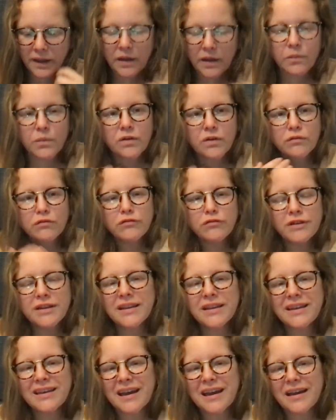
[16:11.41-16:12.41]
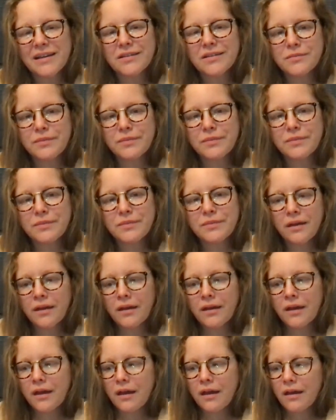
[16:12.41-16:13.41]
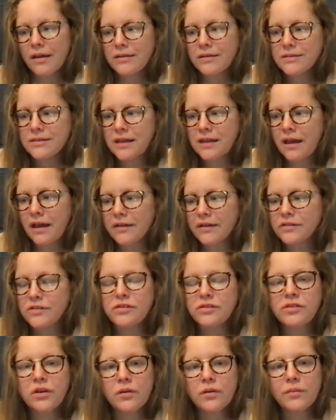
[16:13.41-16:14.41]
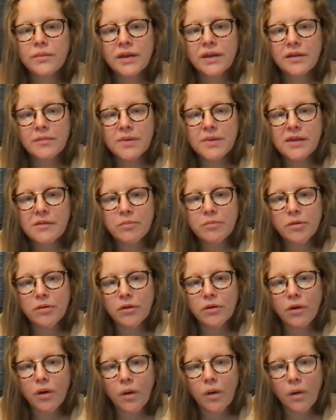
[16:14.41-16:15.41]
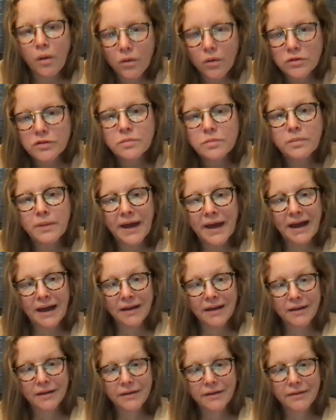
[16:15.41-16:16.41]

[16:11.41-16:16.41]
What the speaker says: And what really gets me is that so many people hold back